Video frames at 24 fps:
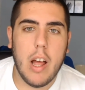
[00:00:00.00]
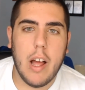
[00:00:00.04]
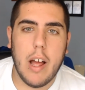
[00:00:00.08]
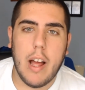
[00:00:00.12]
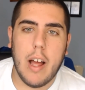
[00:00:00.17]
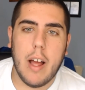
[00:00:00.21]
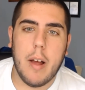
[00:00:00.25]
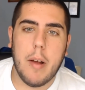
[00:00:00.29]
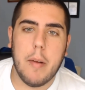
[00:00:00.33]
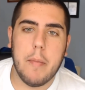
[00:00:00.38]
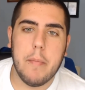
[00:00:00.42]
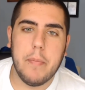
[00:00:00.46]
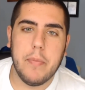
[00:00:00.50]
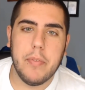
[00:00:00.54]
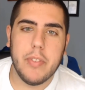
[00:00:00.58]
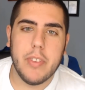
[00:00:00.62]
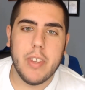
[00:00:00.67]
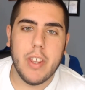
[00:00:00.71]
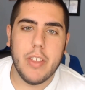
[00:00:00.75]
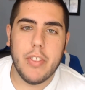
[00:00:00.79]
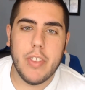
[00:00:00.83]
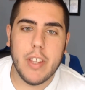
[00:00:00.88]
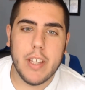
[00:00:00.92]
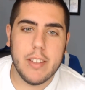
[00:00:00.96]

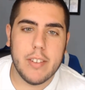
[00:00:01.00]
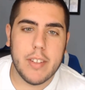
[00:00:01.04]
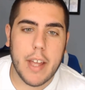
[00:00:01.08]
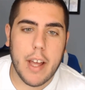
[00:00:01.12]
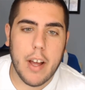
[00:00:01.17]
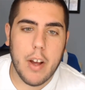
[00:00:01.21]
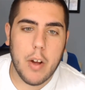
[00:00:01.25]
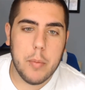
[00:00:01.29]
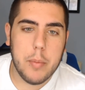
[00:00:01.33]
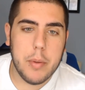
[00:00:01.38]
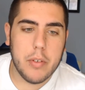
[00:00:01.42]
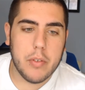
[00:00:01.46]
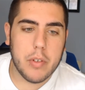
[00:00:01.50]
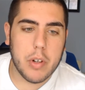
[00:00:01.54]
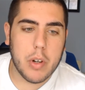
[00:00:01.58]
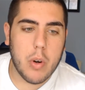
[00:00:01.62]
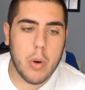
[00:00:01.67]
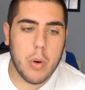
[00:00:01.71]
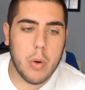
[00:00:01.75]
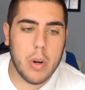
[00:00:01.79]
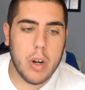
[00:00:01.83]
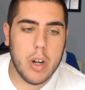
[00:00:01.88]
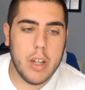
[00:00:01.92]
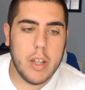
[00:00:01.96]
The things that I'll be
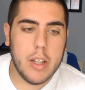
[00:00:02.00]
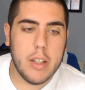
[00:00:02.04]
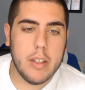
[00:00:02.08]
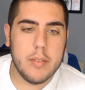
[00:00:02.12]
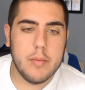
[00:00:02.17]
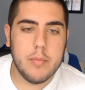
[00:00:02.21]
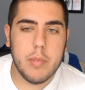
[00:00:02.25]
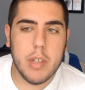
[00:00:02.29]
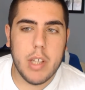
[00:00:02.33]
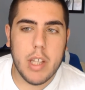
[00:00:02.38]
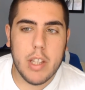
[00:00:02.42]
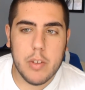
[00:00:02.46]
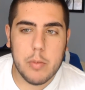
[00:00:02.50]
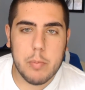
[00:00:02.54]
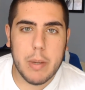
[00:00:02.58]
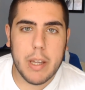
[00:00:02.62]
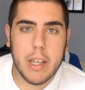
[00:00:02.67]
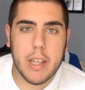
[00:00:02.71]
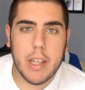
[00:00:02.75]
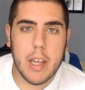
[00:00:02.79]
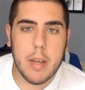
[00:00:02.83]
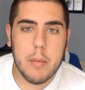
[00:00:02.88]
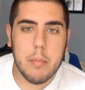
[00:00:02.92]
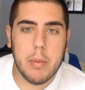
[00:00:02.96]
recording is
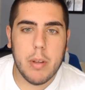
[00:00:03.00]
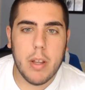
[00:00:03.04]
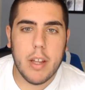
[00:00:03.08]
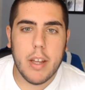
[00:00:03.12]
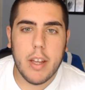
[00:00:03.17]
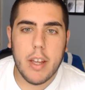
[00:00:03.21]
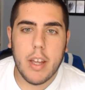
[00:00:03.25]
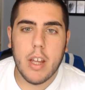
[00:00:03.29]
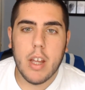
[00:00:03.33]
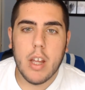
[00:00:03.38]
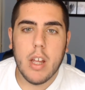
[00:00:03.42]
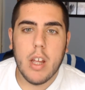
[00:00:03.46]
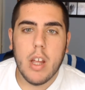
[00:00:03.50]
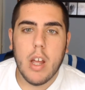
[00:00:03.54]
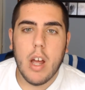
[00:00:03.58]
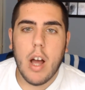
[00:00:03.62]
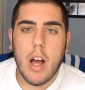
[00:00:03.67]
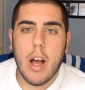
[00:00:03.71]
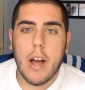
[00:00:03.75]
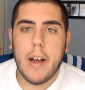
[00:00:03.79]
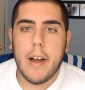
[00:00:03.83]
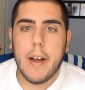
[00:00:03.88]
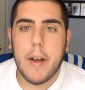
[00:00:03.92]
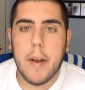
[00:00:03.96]
my gameplay.
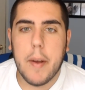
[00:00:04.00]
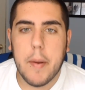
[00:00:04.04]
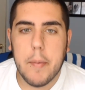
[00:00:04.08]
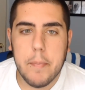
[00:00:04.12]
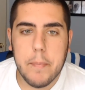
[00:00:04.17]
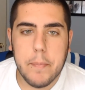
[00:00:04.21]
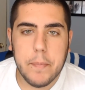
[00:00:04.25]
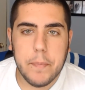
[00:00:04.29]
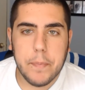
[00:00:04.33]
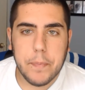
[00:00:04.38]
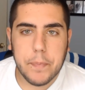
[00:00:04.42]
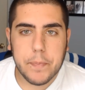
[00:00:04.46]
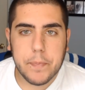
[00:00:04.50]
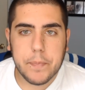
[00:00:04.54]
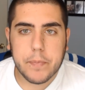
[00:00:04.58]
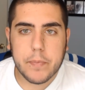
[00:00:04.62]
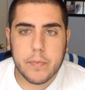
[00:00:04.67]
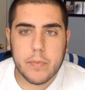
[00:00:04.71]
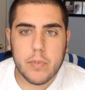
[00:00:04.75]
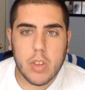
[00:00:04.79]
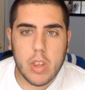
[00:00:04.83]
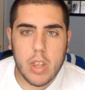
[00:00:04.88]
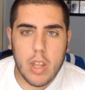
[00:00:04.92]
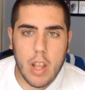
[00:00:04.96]
I'm
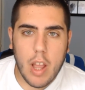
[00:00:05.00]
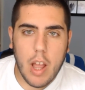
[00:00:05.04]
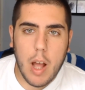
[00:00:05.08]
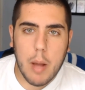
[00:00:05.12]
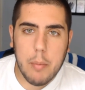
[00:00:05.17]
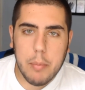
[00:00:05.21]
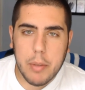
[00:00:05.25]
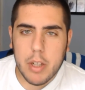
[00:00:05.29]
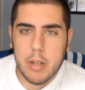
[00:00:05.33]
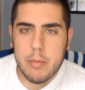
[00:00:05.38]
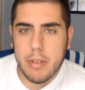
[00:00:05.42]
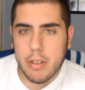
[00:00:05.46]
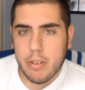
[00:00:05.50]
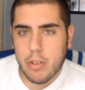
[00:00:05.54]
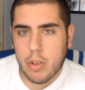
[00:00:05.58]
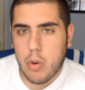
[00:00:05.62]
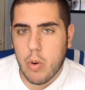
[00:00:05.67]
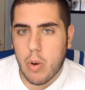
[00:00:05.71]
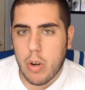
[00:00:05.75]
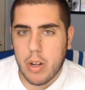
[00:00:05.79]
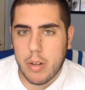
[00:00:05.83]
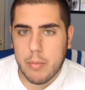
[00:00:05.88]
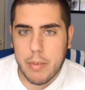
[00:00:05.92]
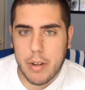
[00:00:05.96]
going to be
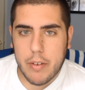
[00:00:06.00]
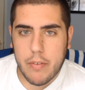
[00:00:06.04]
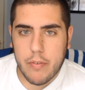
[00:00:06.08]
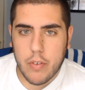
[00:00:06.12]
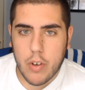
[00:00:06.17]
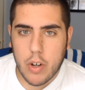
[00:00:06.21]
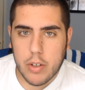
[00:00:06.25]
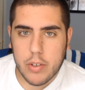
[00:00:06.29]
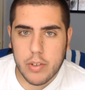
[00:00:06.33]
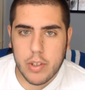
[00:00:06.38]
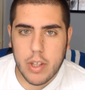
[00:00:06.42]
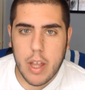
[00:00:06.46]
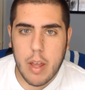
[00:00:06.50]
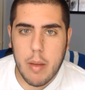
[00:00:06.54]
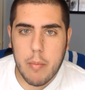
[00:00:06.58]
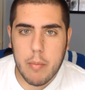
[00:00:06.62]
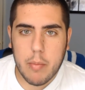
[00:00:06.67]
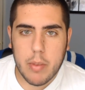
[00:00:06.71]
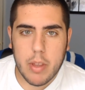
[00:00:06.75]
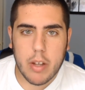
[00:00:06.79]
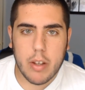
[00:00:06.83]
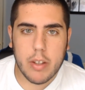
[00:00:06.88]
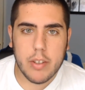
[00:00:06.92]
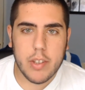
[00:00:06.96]
recording my first
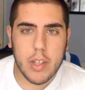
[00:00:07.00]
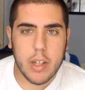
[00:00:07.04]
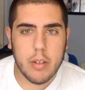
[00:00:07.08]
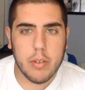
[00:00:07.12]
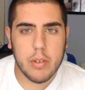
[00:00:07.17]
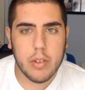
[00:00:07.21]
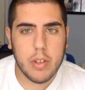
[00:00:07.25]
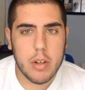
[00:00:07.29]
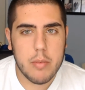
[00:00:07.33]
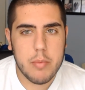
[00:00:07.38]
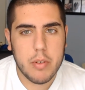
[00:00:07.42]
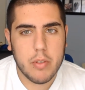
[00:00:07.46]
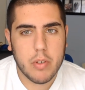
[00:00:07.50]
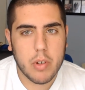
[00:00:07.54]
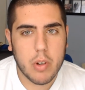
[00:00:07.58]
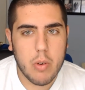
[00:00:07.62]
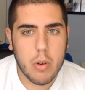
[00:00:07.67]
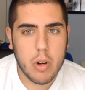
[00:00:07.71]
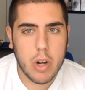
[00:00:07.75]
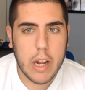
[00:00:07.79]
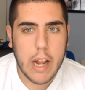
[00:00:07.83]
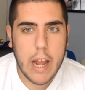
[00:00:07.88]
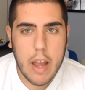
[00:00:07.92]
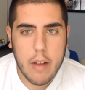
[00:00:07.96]
game. Now, I said I was going to be
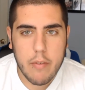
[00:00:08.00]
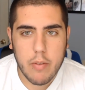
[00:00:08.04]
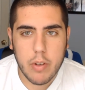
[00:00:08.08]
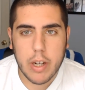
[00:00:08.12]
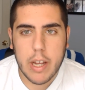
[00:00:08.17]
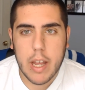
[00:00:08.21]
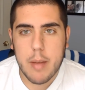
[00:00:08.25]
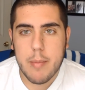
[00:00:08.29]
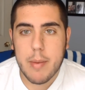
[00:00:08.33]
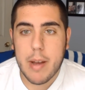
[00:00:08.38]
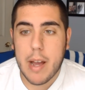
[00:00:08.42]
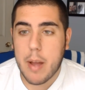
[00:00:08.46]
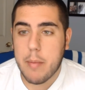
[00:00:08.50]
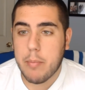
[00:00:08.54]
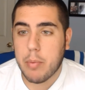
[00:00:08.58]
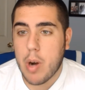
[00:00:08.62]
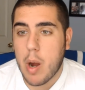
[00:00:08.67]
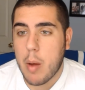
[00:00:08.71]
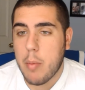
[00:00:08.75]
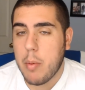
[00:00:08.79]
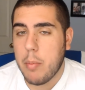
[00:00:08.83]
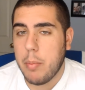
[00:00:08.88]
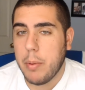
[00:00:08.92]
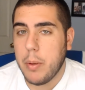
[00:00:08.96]
recording every game. I
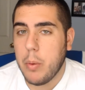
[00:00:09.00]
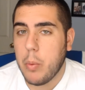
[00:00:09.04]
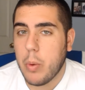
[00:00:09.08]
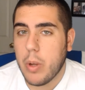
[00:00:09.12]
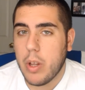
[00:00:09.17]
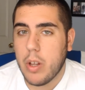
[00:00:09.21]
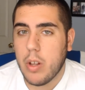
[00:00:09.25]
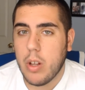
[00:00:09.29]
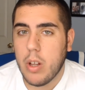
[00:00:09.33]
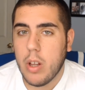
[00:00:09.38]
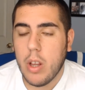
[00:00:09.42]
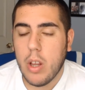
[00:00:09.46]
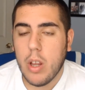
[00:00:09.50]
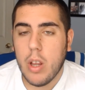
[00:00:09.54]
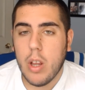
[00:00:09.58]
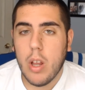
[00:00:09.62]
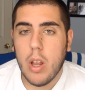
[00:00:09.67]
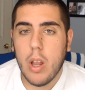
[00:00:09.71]
probably will.